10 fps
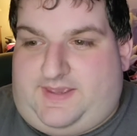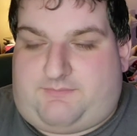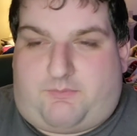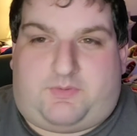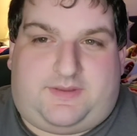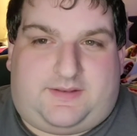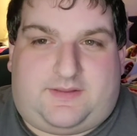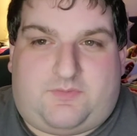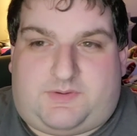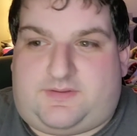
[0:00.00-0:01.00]
And we wouldn't get
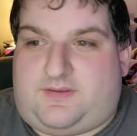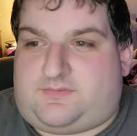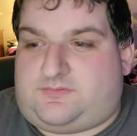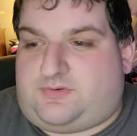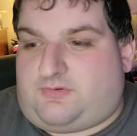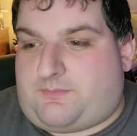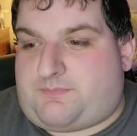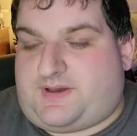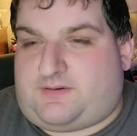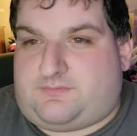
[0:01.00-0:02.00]
another one of these until
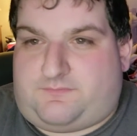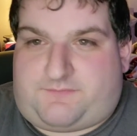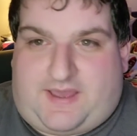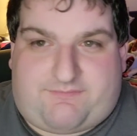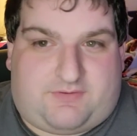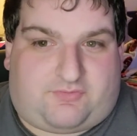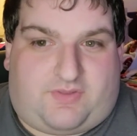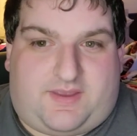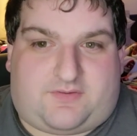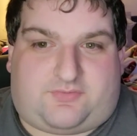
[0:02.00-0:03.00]
about 5 years
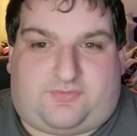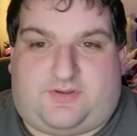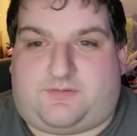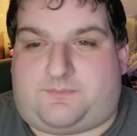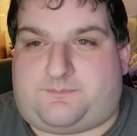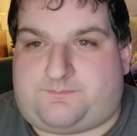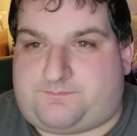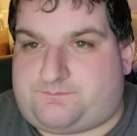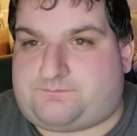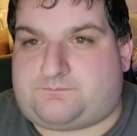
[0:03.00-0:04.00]
later. So
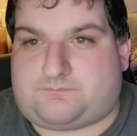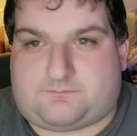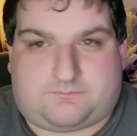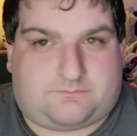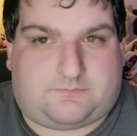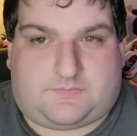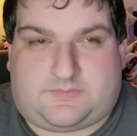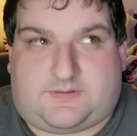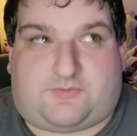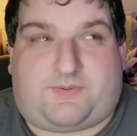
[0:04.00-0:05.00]

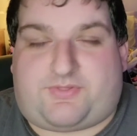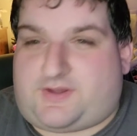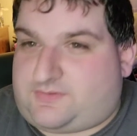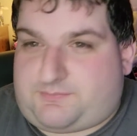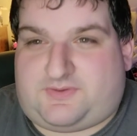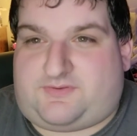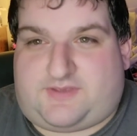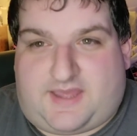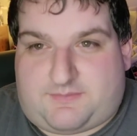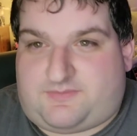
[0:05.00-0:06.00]
that's my thoughts on Police
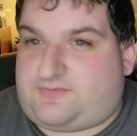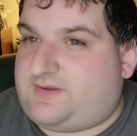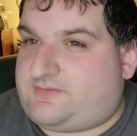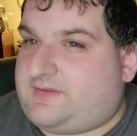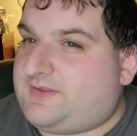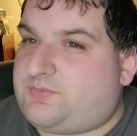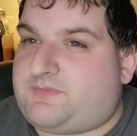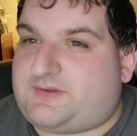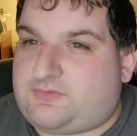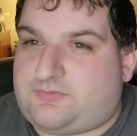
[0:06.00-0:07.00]
Academy 6. Now let's
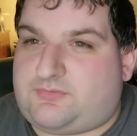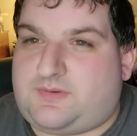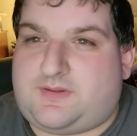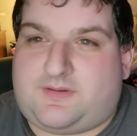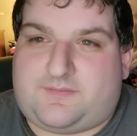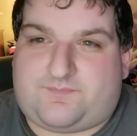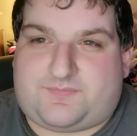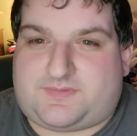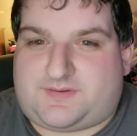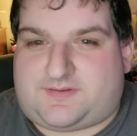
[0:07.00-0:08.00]
move on to
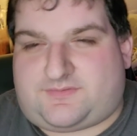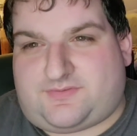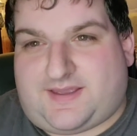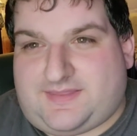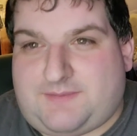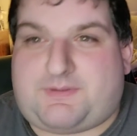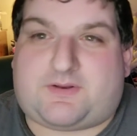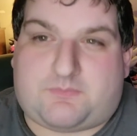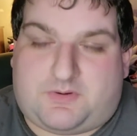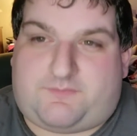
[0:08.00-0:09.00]
a slightly
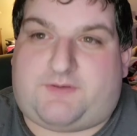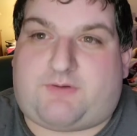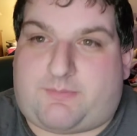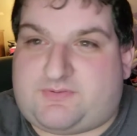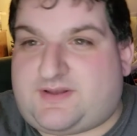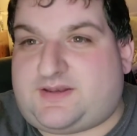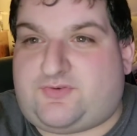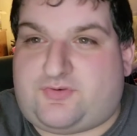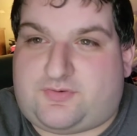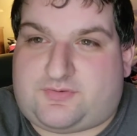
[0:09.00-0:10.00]
better movie, Robert
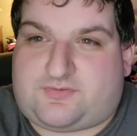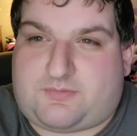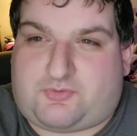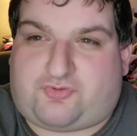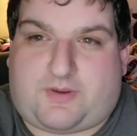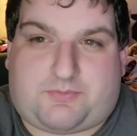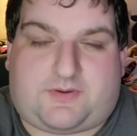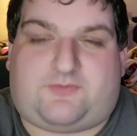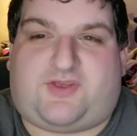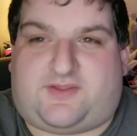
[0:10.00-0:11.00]
Downey Jr. and Cybill
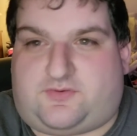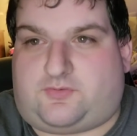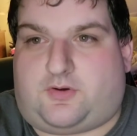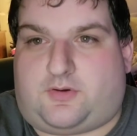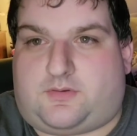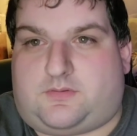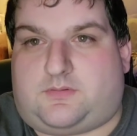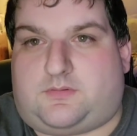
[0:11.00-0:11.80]
Shephard in Chances Are.